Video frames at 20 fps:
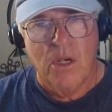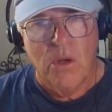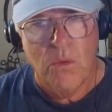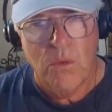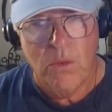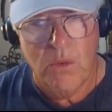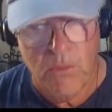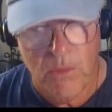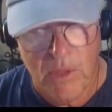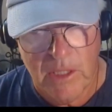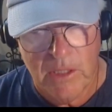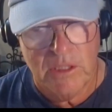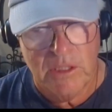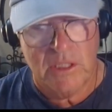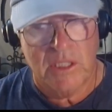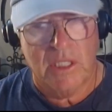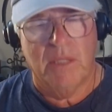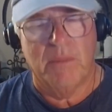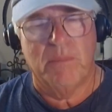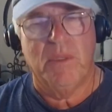When we used
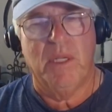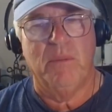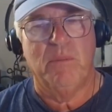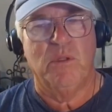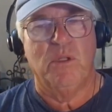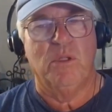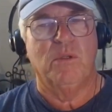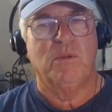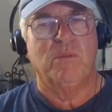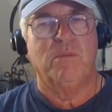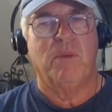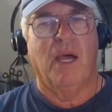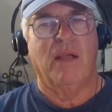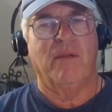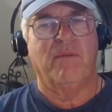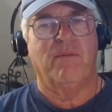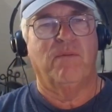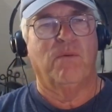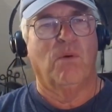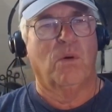to get people who'd buy
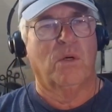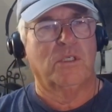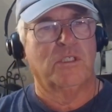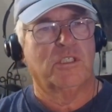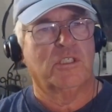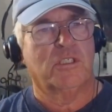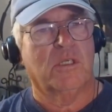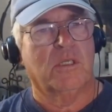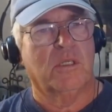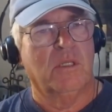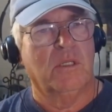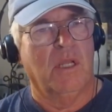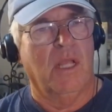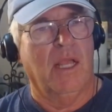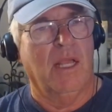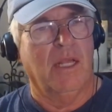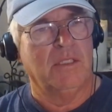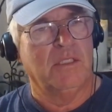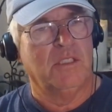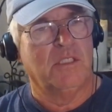forged
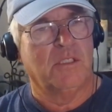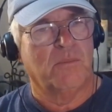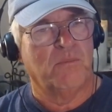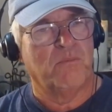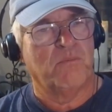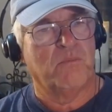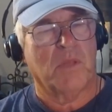heads,